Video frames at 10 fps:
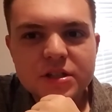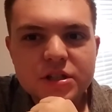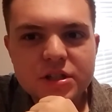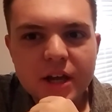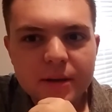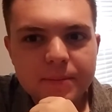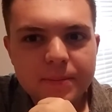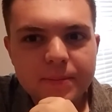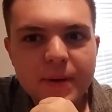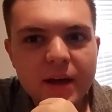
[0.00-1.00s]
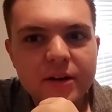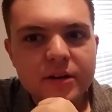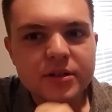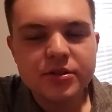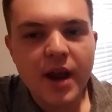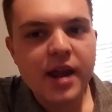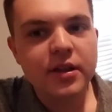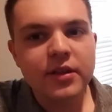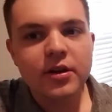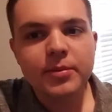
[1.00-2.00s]
Jake better train a
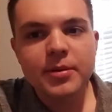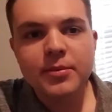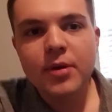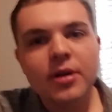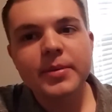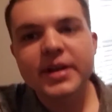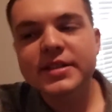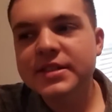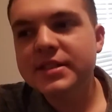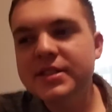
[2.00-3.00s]
little bit more because